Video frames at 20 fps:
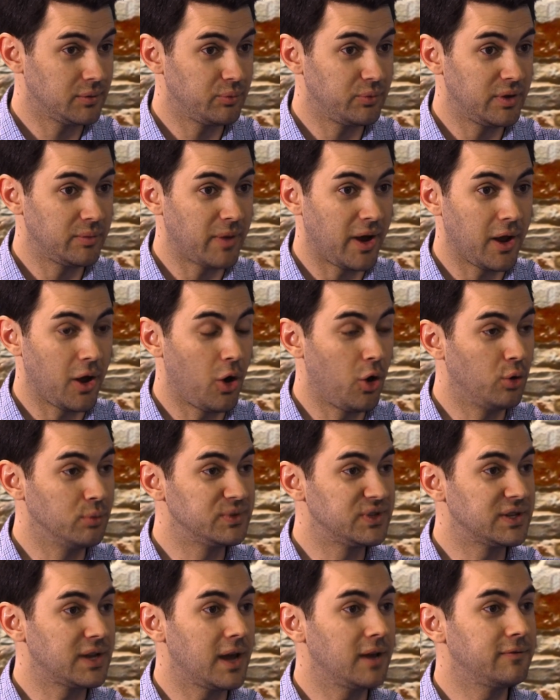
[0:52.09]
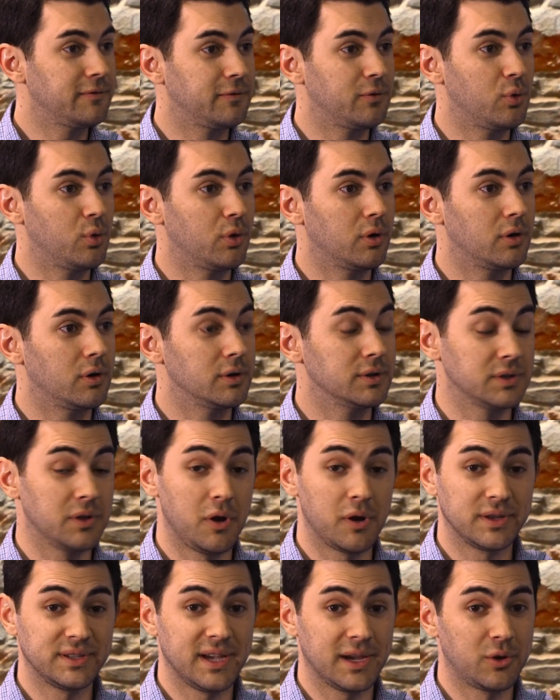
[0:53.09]
been my home state for as
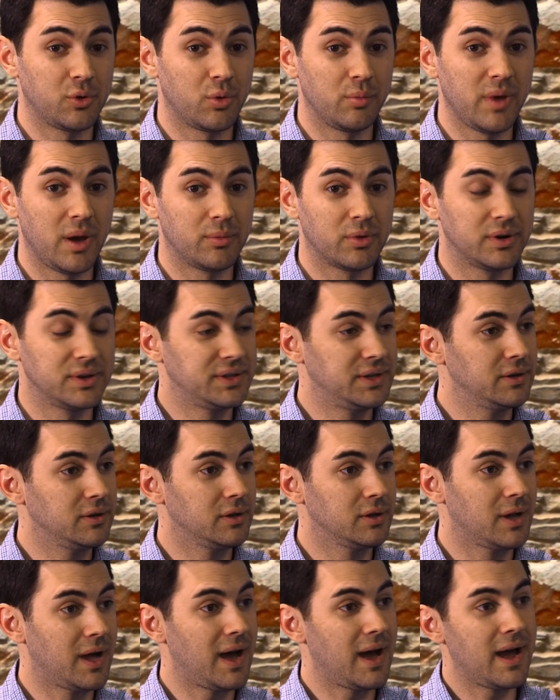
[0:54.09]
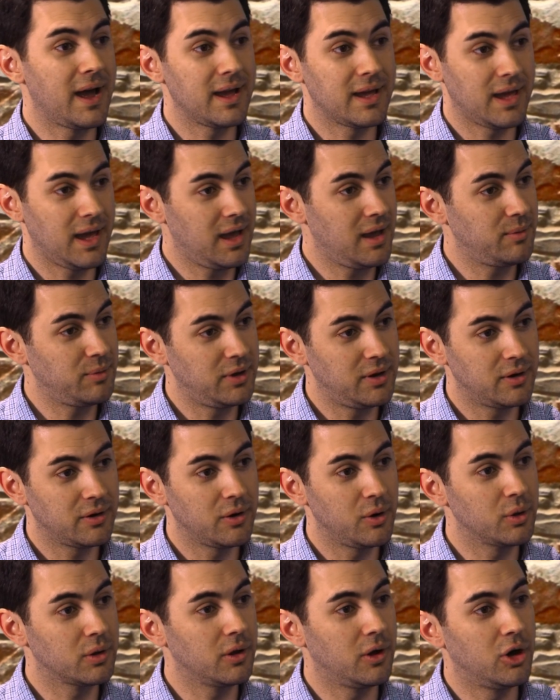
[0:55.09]
long as I can remember until I came here to
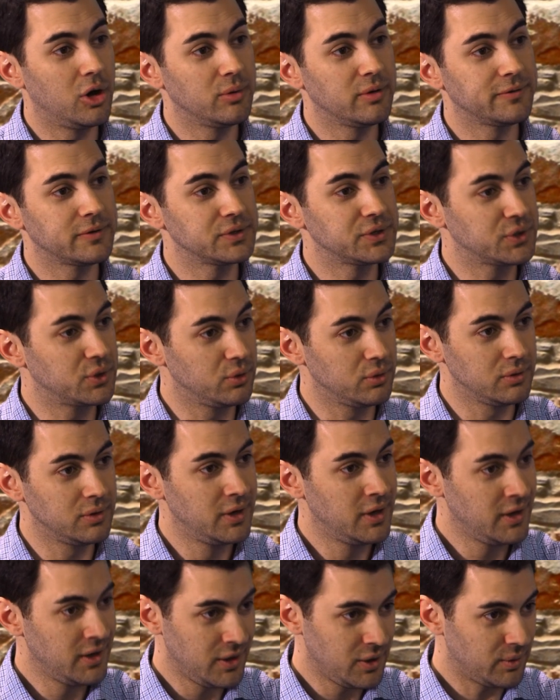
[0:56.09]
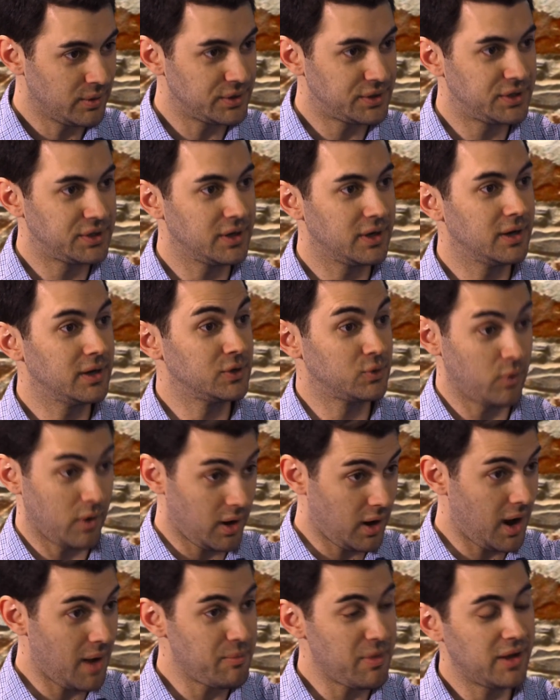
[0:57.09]
Oklahoma for school, which is
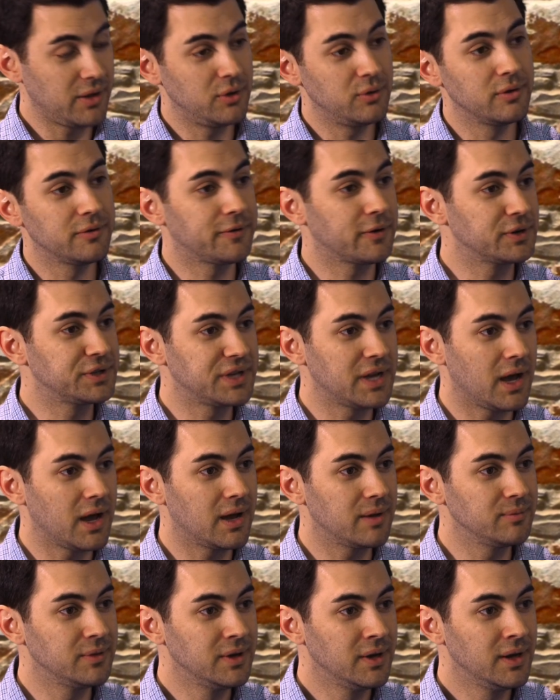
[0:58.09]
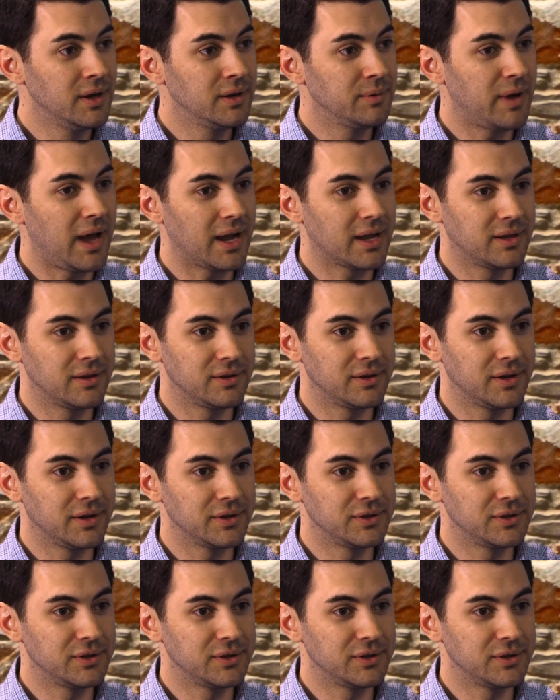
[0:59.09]
where I met you the first time, back in